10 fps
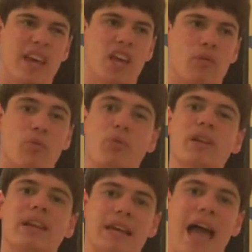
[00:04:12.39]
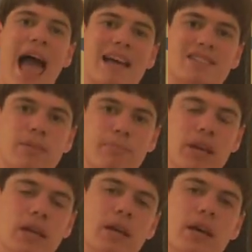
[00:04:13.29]
It really has to
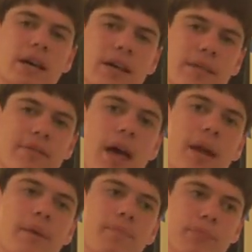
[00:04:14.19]
be that